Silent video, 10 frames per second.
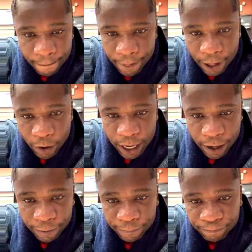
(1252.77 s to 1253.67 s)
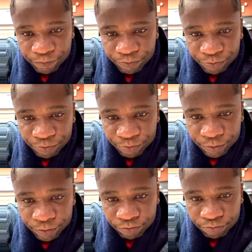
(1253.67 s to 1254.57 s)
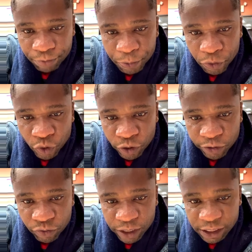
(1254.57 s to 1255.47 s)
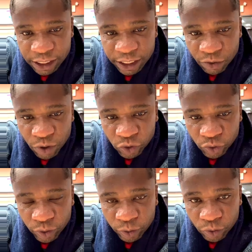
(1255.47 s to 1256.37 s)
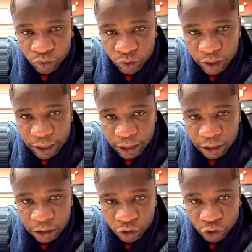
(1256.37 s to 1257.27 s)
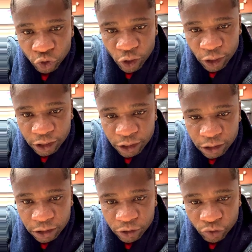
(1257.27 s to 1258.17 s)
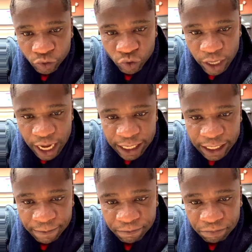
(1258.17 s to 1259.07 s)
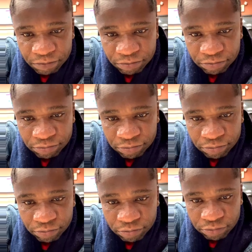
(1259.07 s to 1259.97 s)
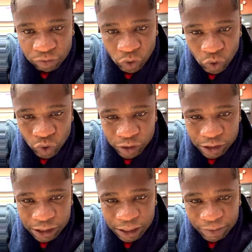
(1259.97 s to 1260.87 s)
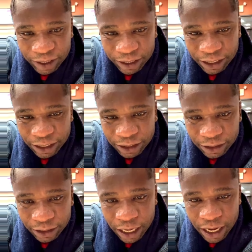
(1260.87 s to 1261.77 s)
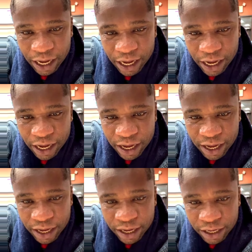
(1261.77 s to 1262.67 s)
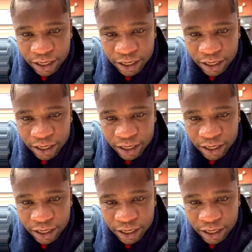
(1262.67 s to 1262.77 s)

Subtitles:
Oh, wow. People go request, say they want to join. You go add them. You know, we'll see them again. Hey!